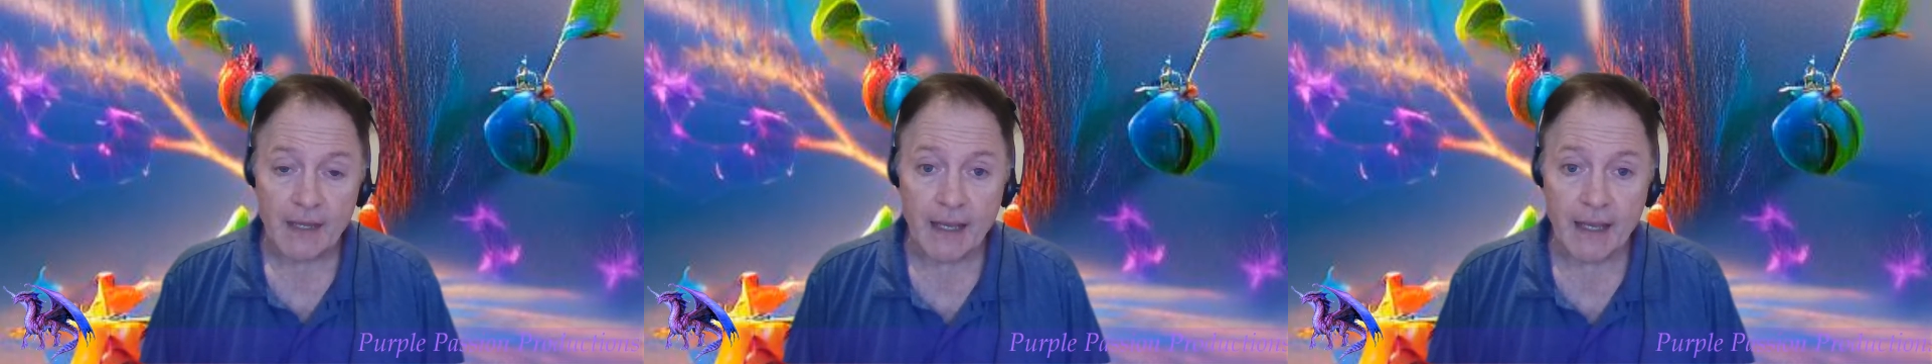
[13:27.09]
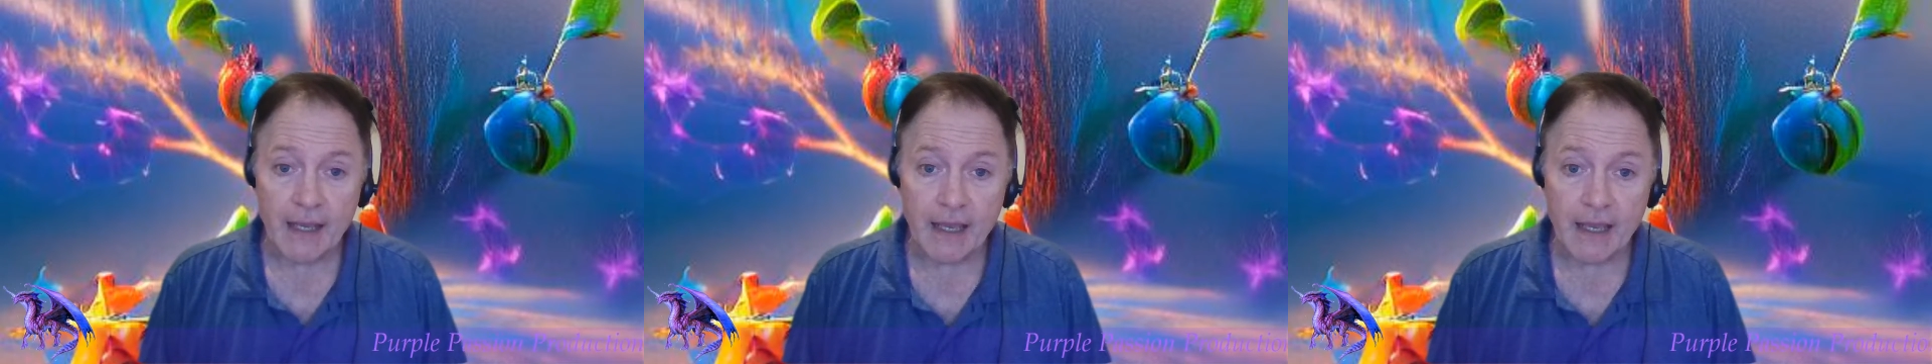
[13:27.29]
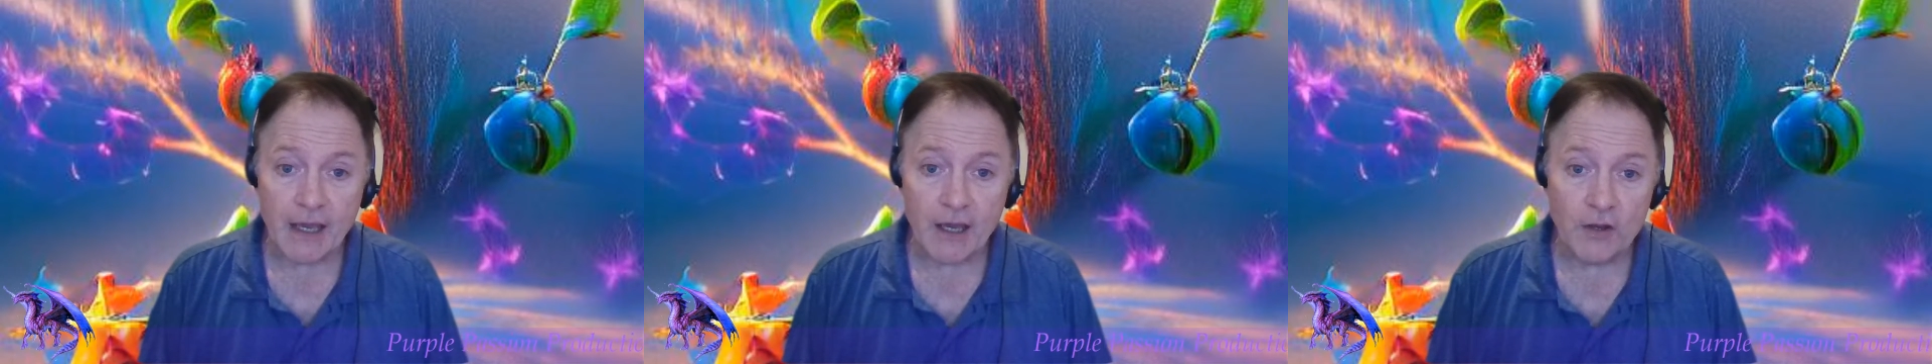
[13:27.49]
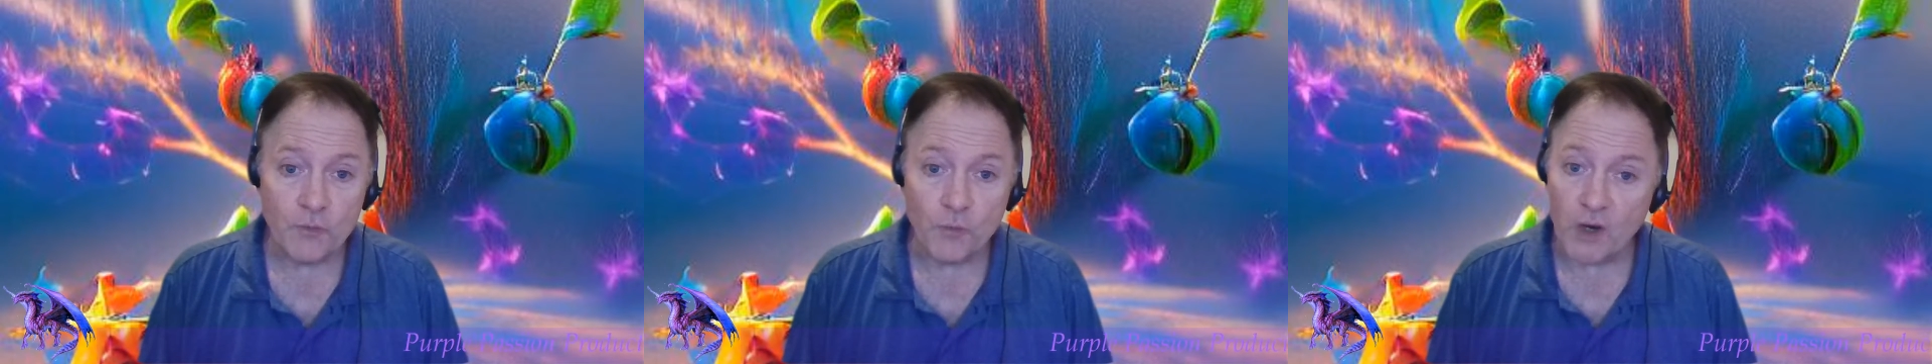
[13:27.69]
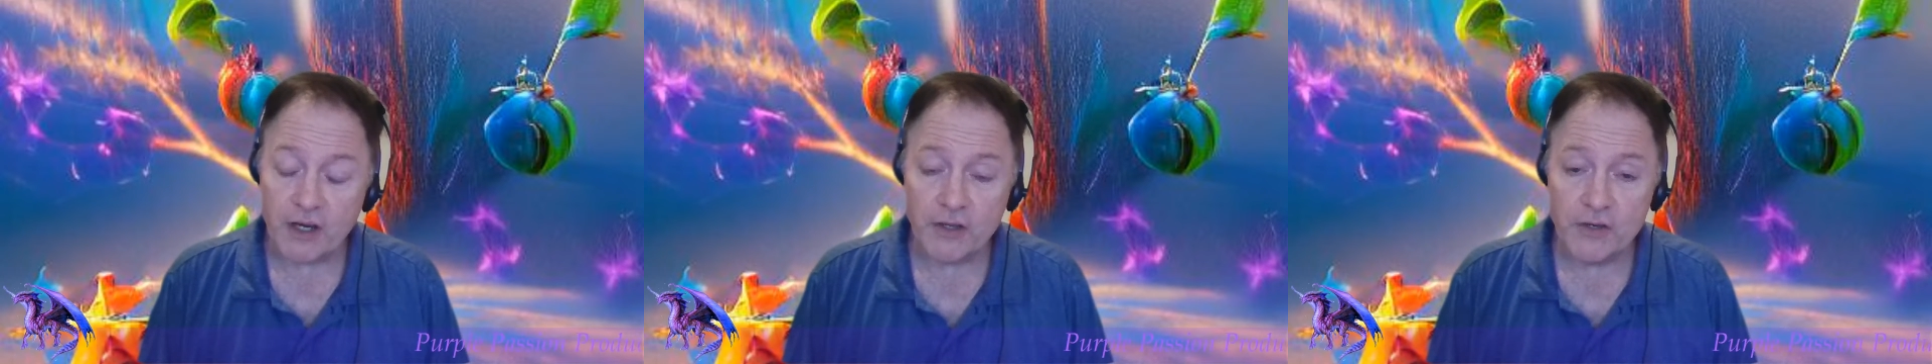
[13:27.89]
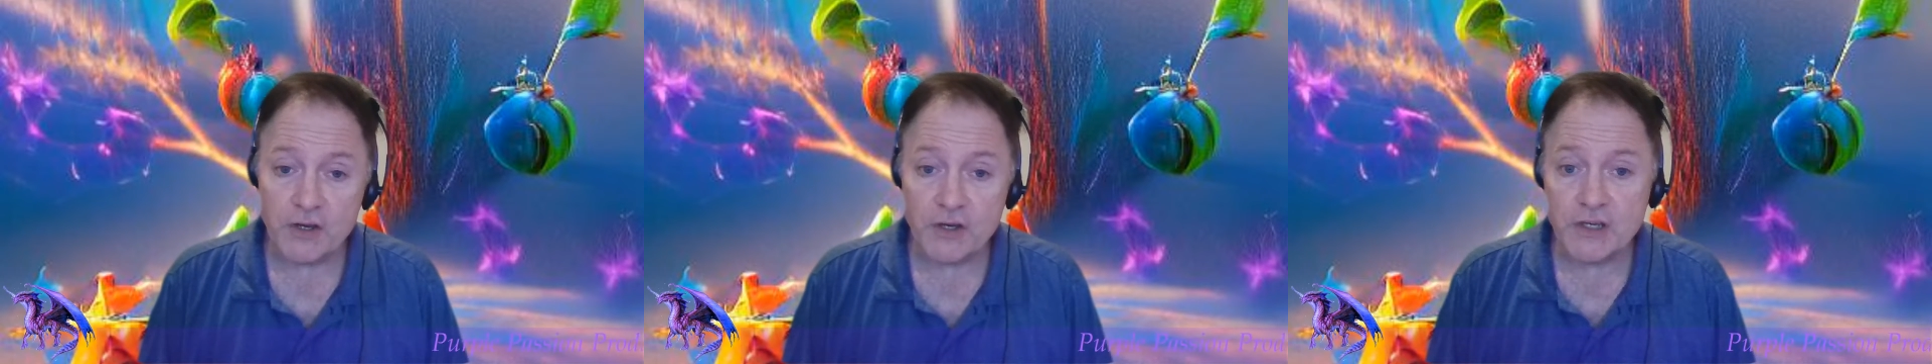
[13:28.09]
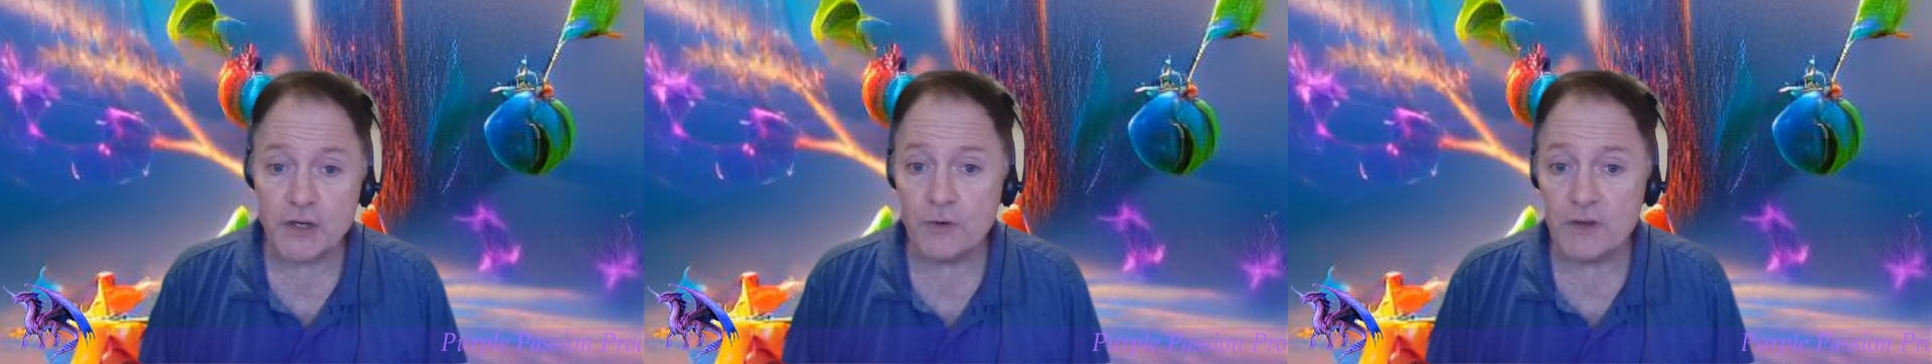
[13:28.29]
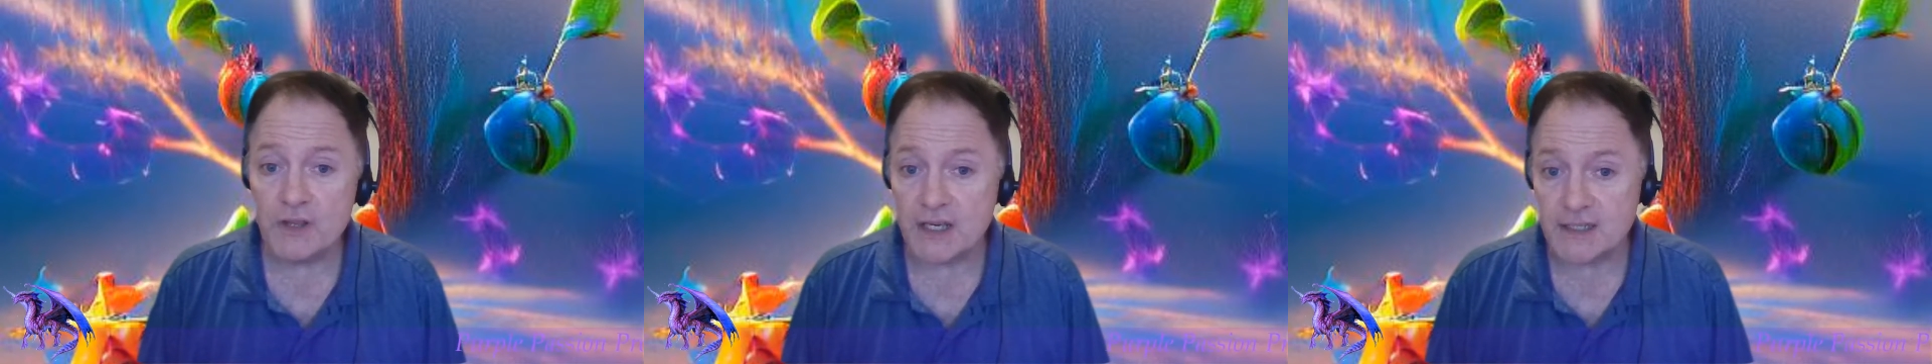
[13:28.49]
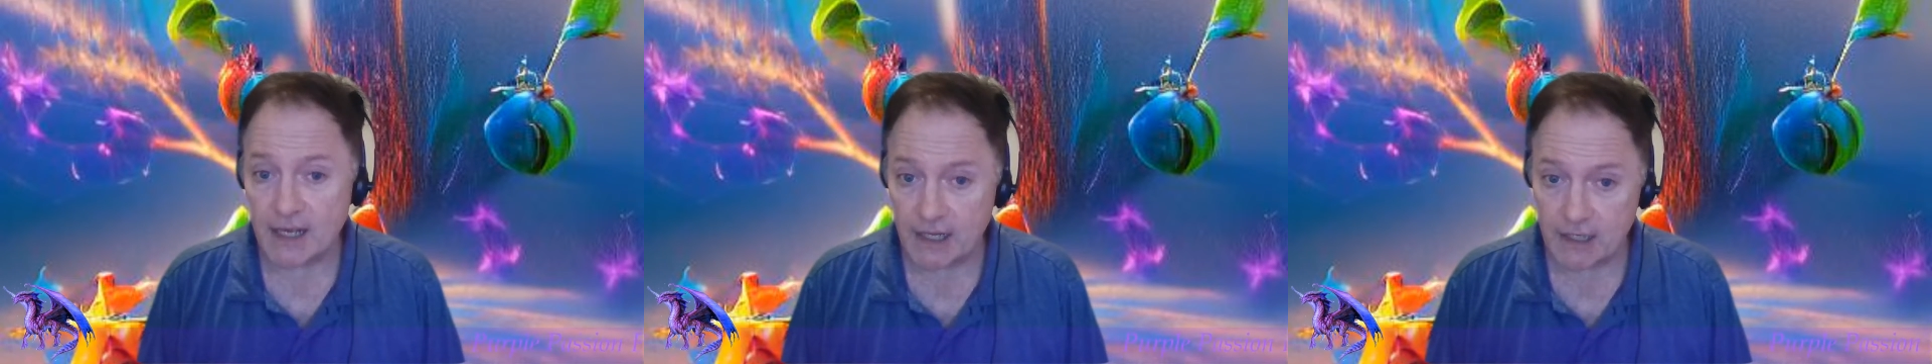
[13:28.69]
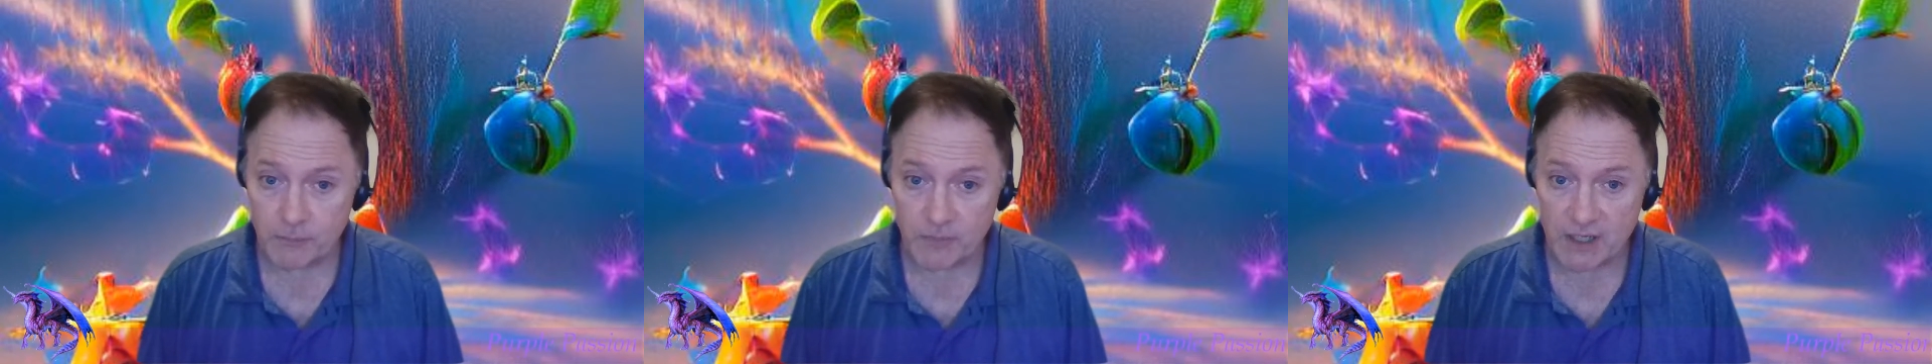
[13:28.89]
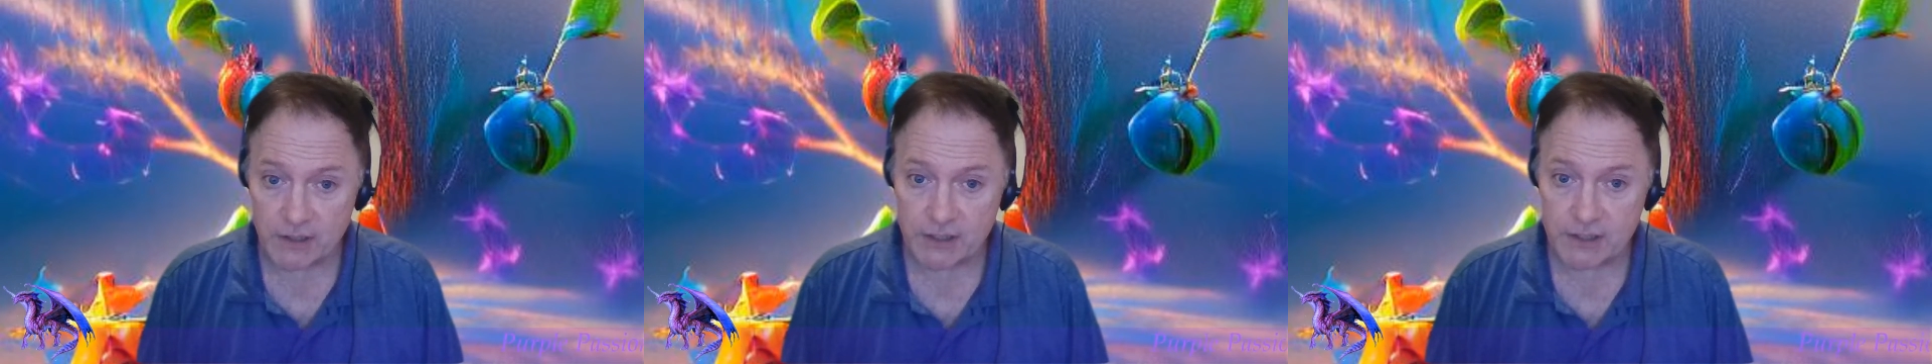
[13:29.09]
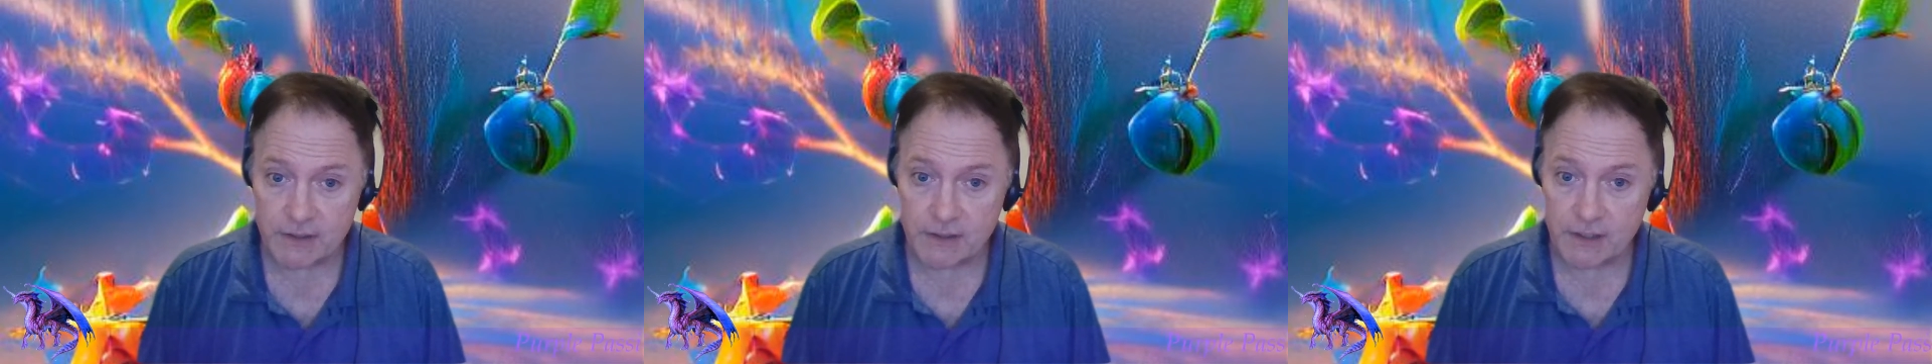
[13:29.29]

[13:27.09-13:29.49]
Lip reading: And what can you do with these elements